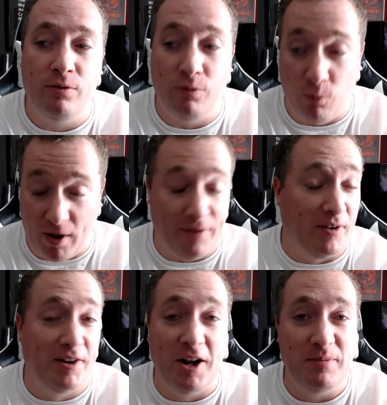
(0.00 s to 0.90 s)

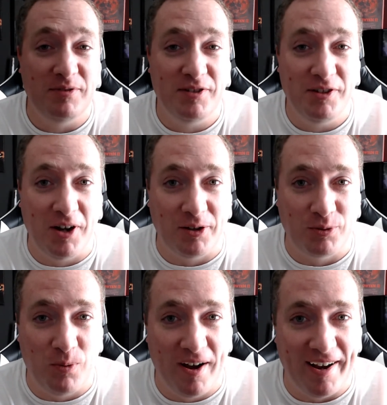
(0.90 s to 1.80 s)
whatever comes y'all's
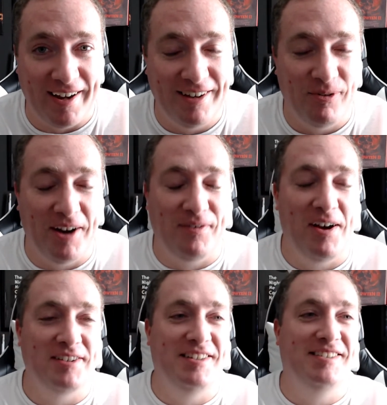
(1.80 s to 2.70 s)
way, whatever
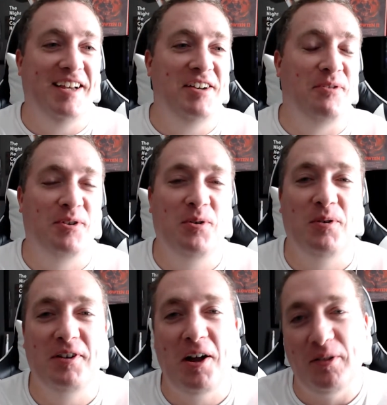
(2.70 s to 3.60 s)
I decide to
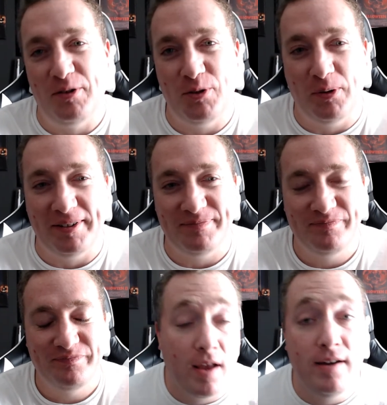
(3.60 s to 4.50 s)
record, y'all enjoy.
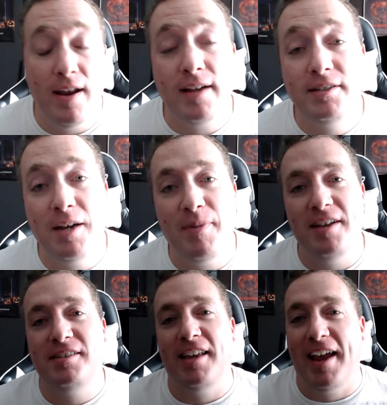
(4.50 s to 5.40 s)
Next up
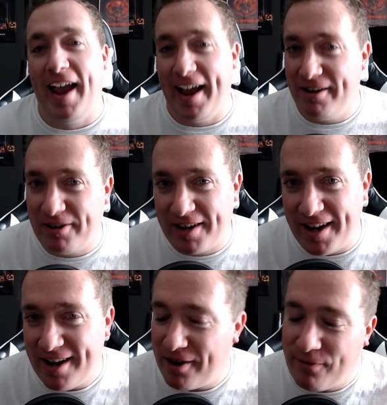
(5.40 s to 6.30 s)
is the
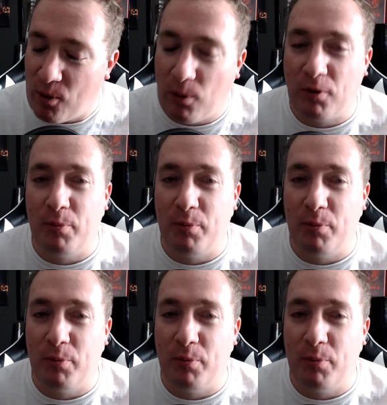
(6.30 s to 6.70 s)
Anarchy of Horror